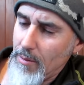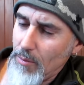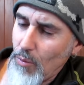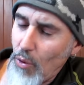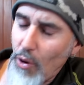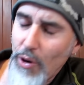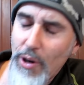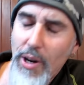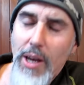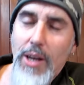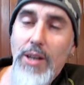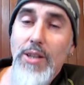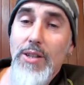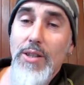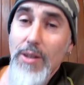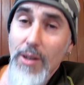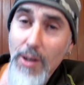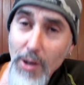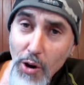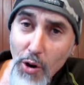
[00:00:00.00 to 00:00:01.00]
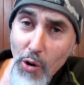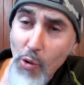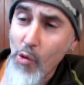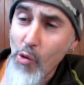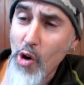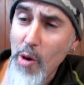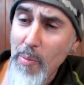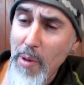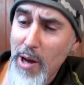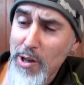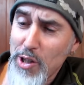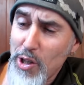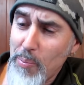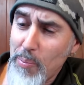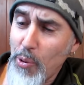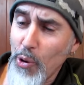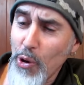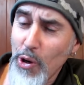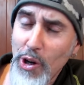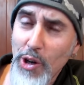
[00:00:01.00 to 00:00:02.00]
What next? Whereabouts to
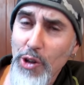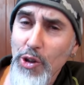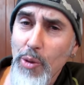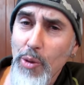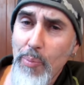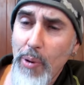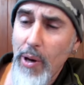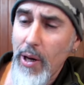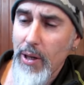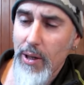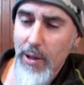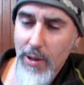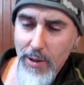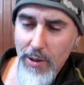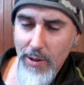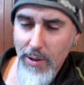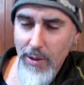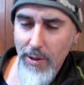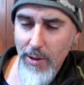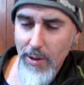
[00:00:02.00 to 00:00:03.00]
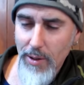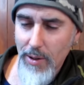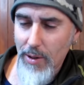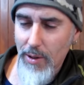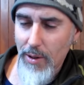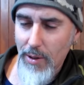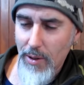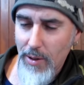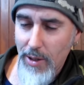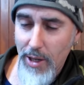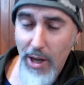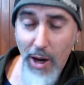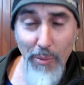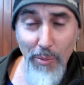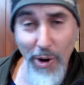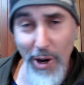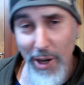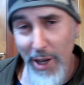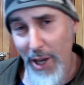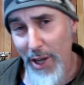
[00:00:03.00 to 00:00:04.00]
put it in the pig? Now I'm
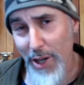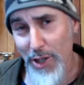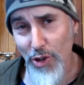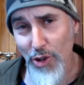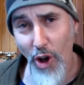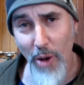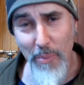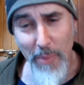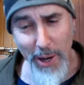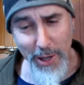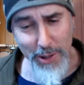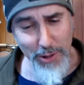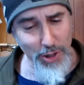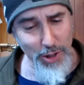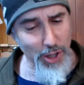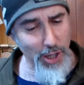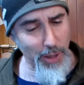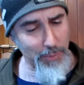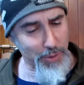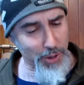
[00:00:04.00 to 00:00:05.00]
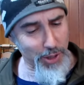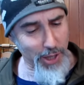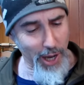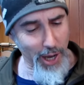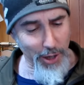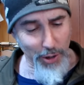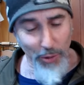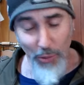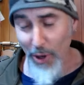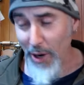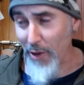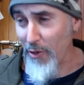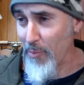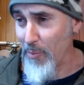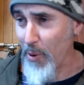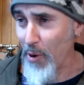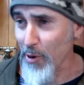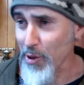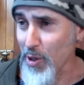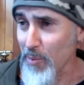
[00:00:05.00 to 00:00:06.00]
running out of time making this clip today, and I want to have
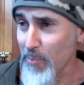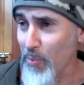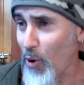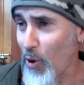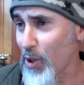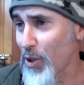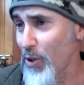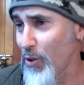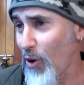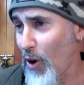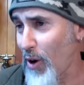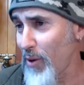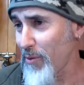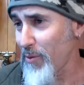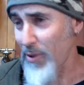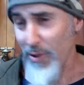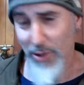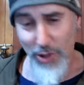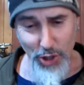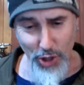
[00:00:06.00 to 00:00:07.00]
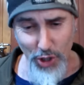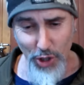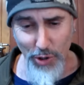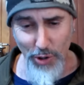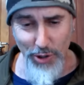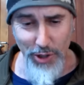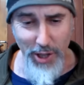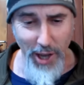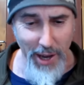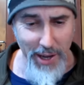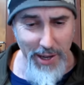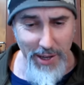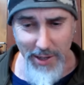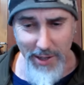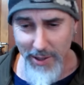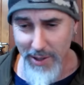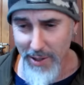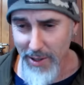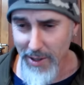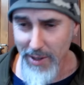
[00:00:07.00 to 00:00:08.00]
it posted by tonight because it's Tuesday.
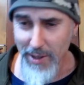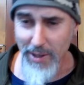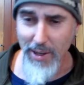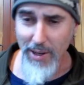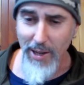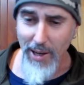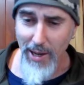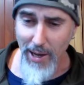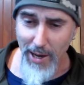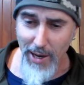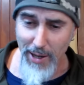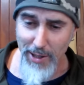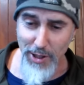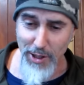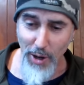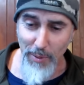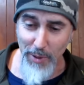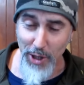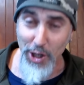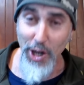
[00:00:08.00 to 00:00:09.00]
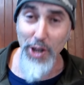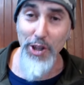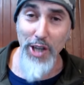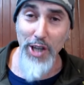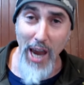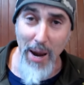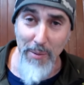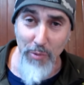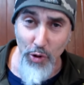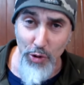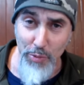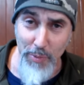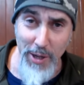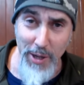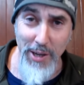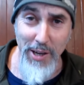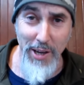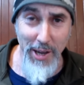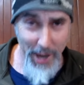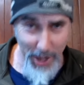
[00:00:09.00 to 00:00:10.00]
So I'm going to take the camera with
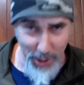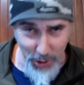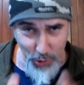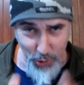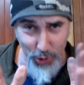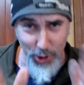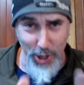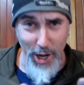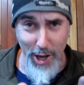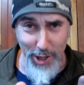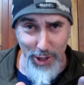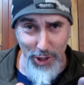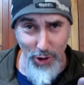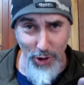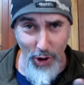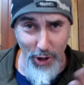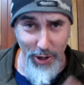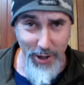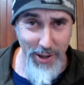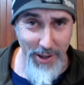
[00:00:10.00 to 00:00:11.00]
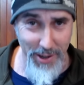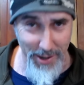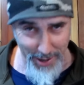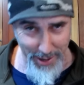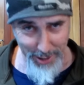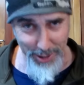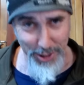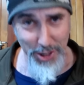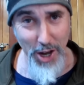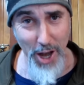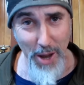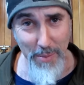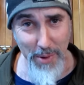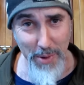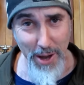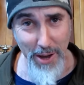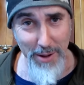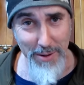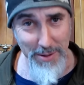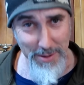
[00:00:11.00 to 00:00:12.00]
me and talk to you outside as I go
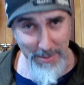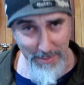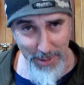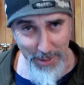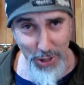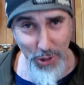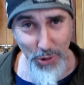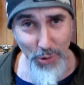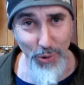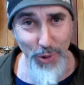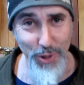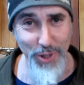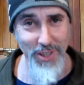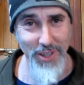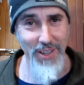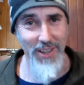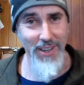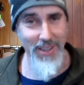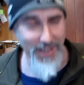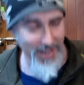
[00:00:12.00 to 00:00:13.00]
about my chores.